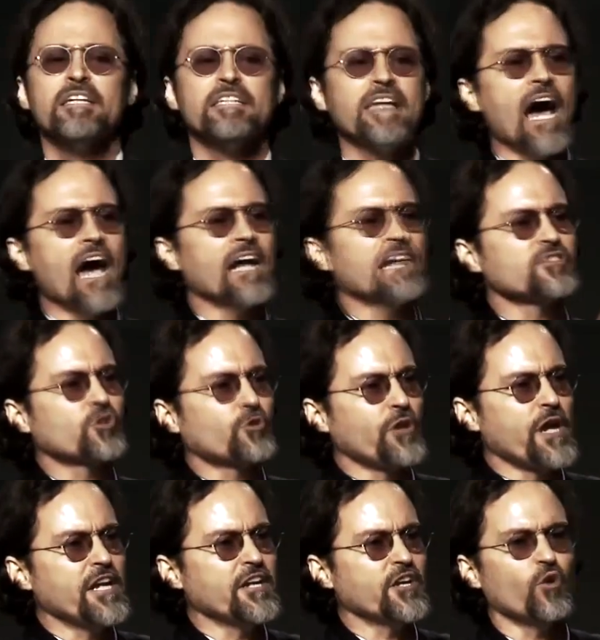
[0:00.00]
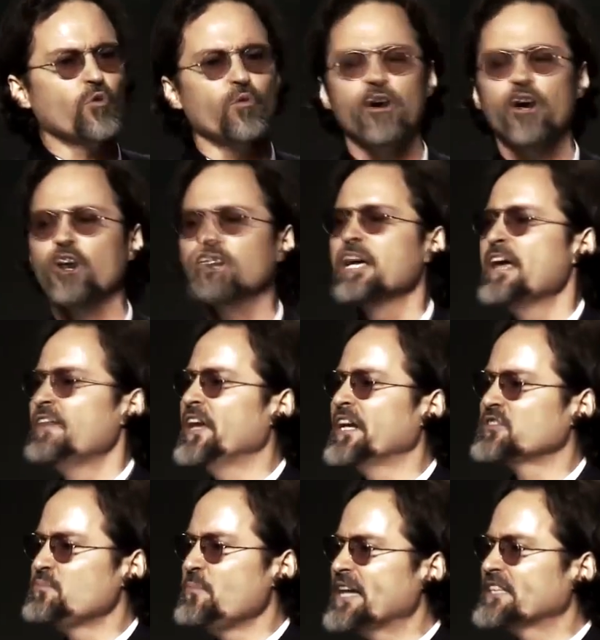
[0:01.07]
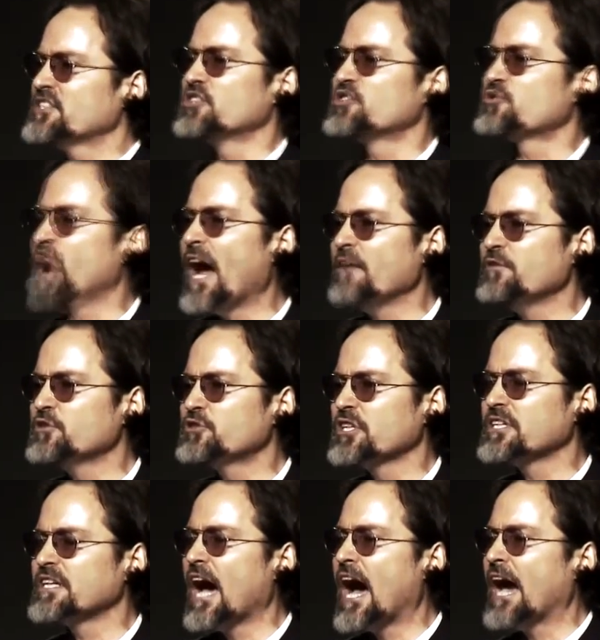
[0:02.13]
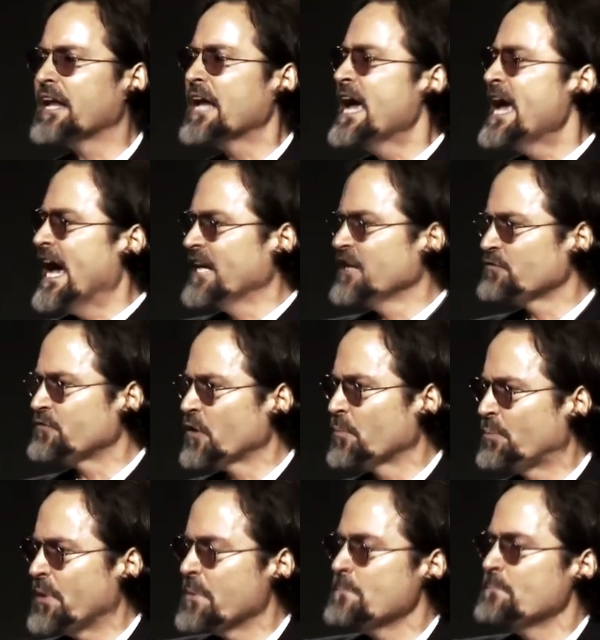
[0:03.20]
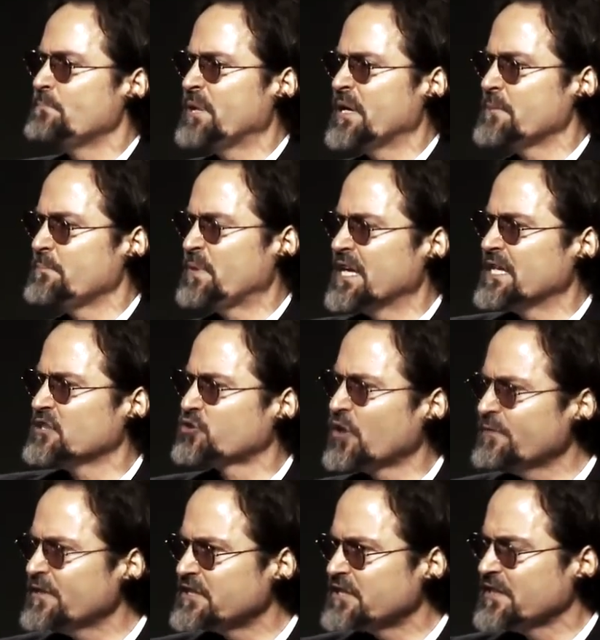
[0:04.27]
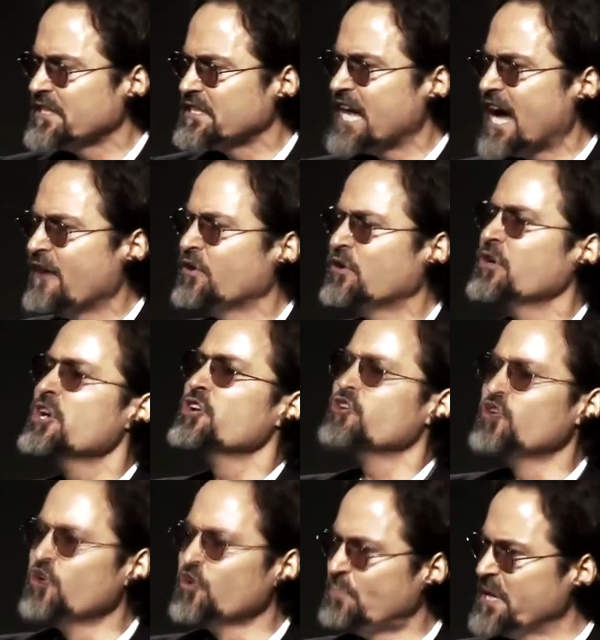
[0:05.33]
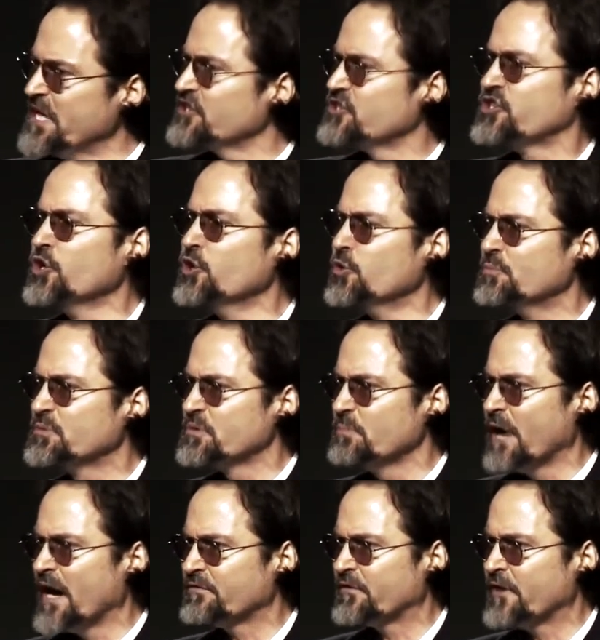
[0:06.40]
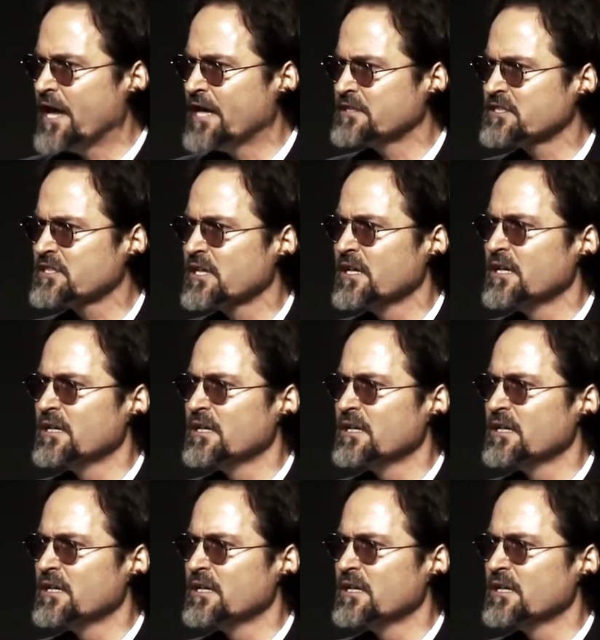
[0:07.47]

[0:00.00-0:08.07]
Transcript: God has created a world that is meant to drive you to God. And if you're being driven to the devil, you've been duped, my friends.